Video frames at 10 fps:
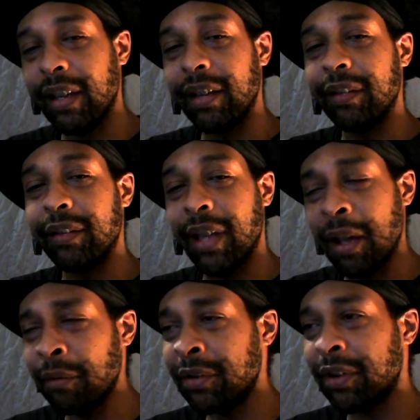If
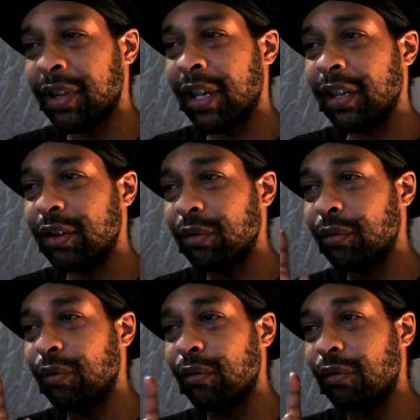that was the case,
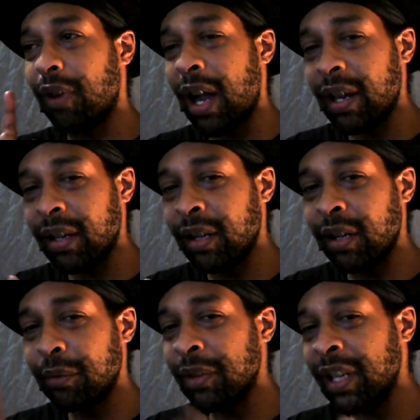why
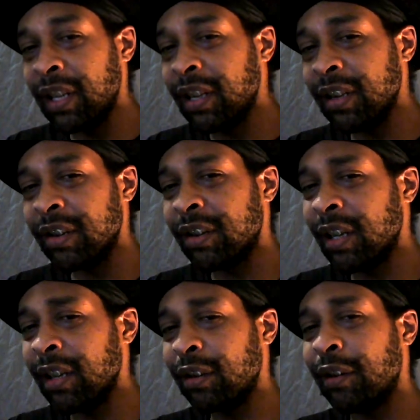come he just
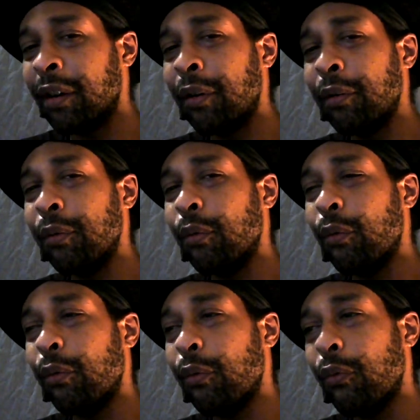didn't go
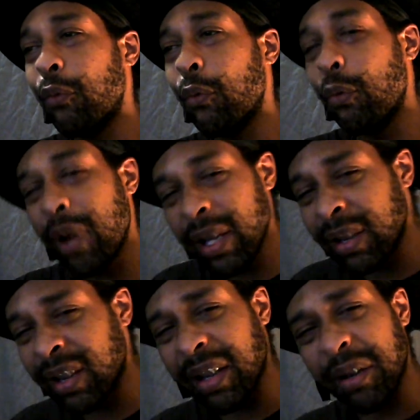with
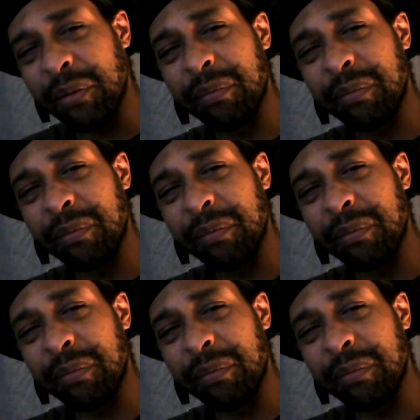them?